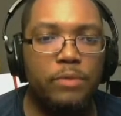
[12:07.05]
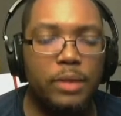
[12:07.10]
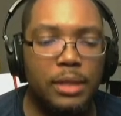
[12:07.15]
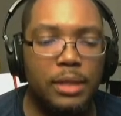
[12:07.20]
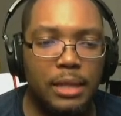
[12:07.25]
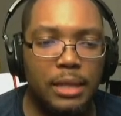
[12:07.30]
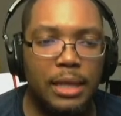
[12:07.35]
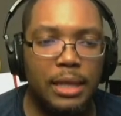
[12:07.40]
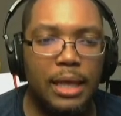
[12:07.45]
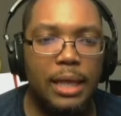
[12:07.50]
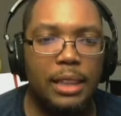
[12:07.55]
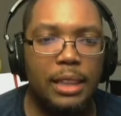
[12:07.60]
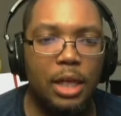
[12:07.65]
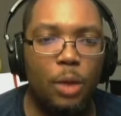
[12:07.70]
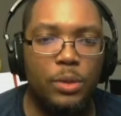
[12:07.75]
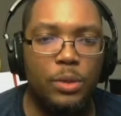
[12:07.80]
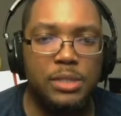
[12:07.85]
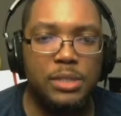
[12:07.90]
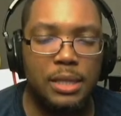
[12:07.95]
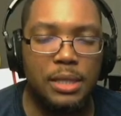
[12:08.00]
Like they
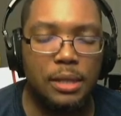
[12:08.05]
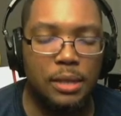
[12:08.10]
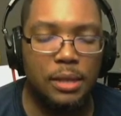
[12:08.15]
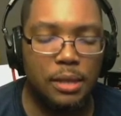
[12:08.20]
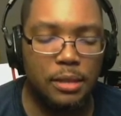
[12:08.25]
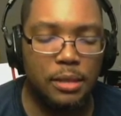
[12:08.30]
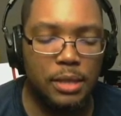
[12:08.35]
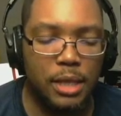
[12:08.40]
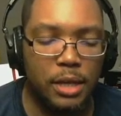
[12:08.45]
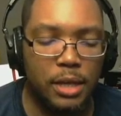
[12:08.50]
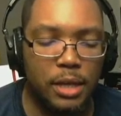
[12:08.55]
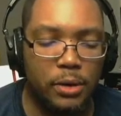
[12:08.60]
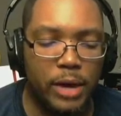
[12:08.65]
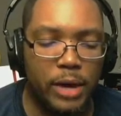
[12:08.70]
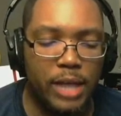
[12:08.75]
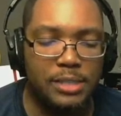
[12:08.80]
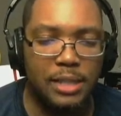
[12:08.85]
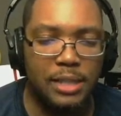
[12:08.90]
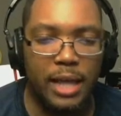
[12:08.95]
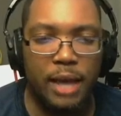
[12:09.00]
always say that the theater
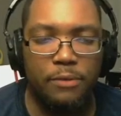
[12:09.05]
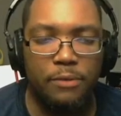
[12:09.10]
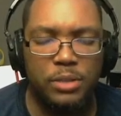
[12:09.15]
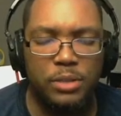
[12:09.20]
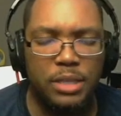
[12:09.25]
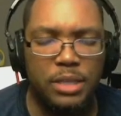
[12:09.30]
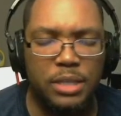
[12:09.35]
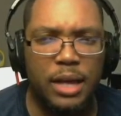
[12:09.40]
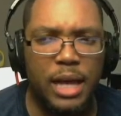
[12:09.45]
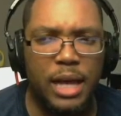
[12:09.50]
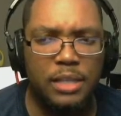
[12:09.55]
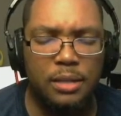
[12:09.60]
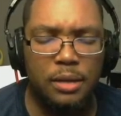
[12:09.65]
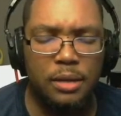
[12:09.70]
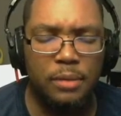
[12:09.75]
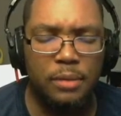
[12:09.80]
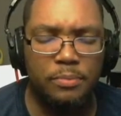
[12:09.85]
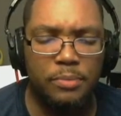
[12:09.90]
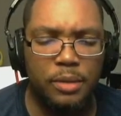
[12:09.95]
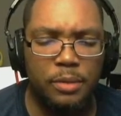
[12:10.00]
has life, or has a.
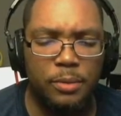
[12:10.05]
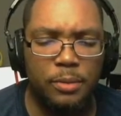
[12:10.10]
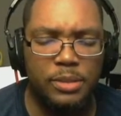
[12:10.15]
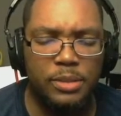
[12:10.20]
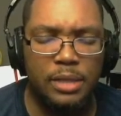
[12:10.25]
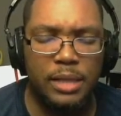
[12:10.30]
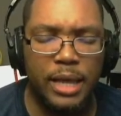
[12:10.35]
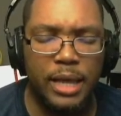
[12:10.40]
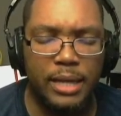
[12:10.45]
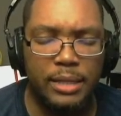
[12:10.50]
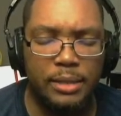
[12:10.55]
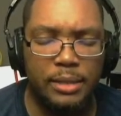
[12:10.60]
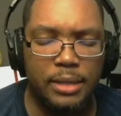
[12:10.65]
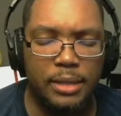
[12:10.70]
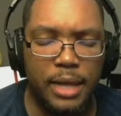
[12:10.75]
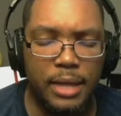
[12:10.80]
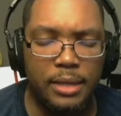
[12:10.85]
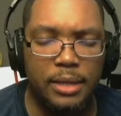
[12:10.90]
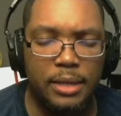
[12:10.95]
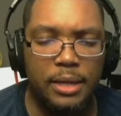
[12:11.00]
What's the line,
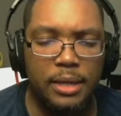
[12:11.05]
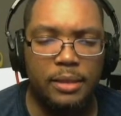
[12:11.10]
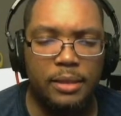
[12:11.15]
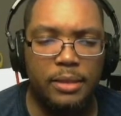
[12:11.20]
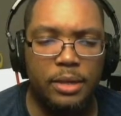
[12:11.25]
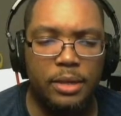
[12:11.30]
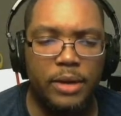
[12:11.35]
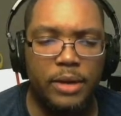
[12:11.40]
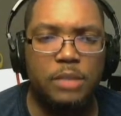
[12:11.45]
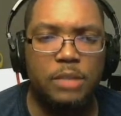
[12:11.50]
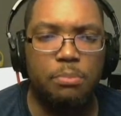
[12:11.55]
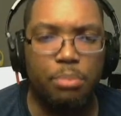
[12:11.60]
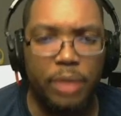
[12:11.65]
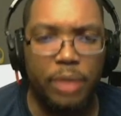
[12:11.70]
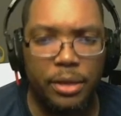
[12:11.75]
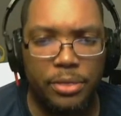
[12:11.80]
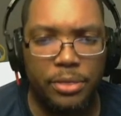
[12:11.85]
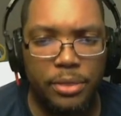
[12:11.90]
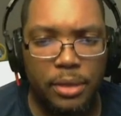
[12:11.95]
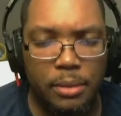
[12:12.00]
Nate? Theater has breath.
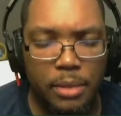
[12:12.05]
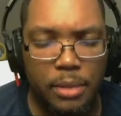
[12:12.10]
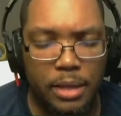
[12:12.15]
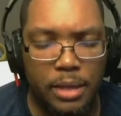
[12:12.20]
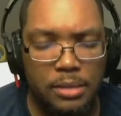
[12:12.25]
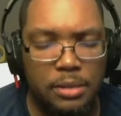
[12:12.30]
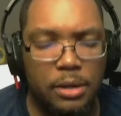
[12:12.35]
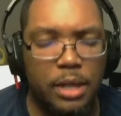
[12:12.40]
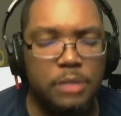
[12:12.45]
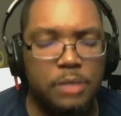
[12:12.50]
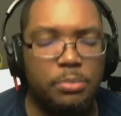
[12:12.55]
I think it's theater has breath.